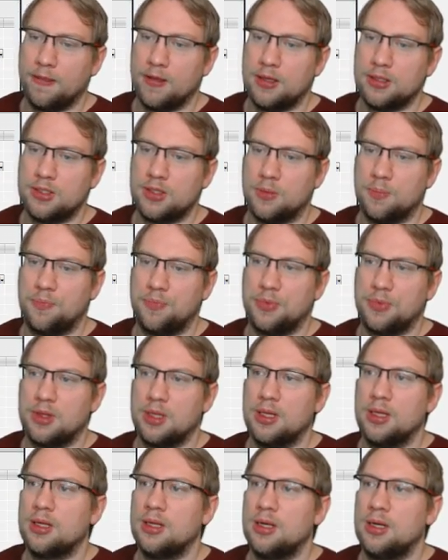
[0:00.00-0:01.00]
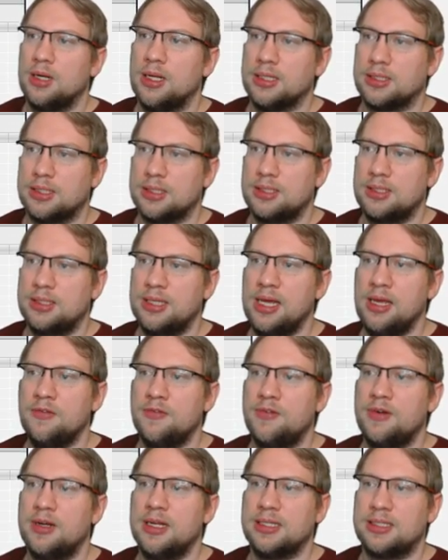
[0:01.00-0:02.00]
So let's
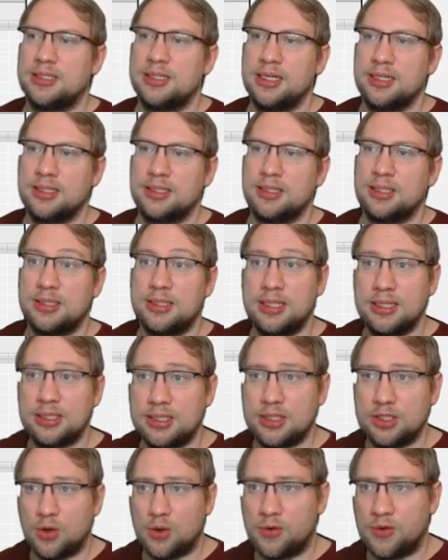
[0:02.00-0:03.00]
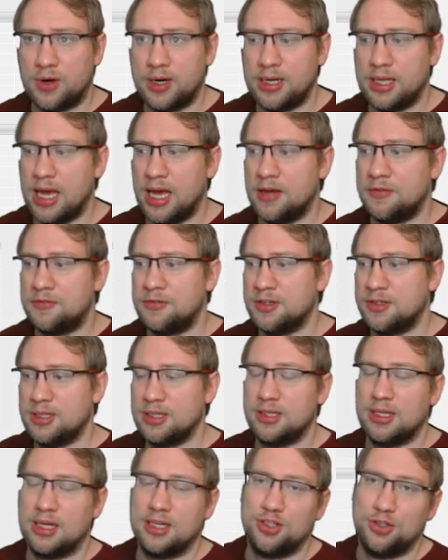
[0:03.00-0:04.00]
save, let's test this. This is already
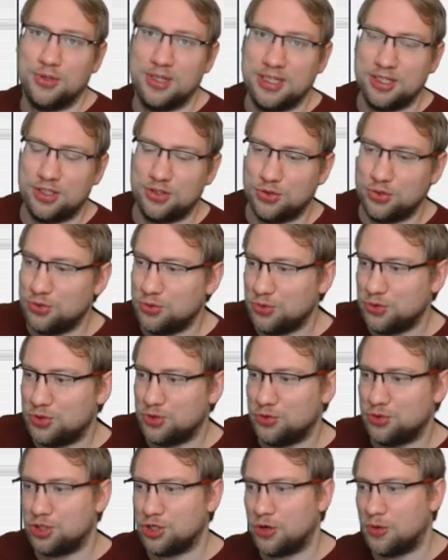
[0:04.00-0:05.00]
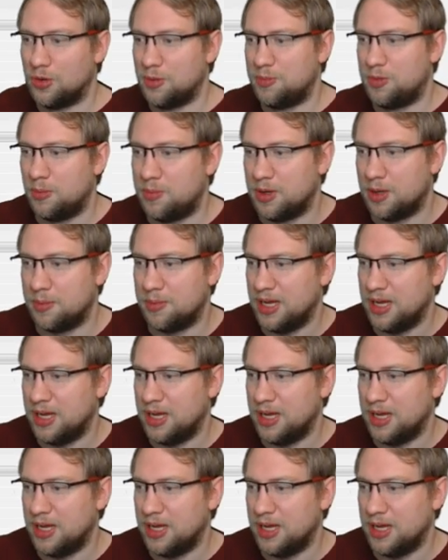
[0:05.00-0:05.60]
everything that you need to do to show a pop-up.